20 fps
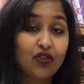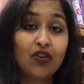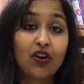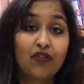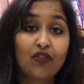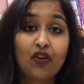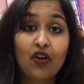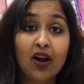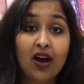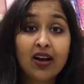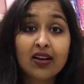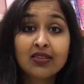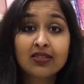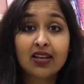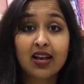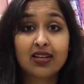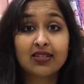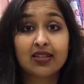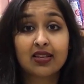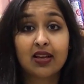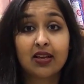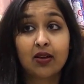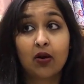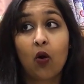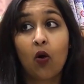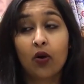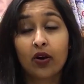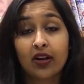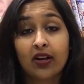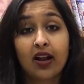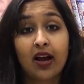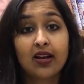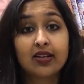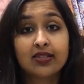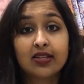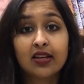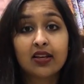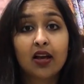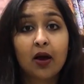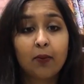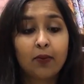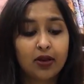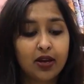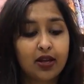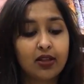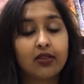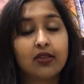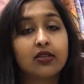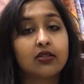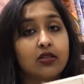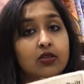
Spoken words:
for us as an organizing committee, this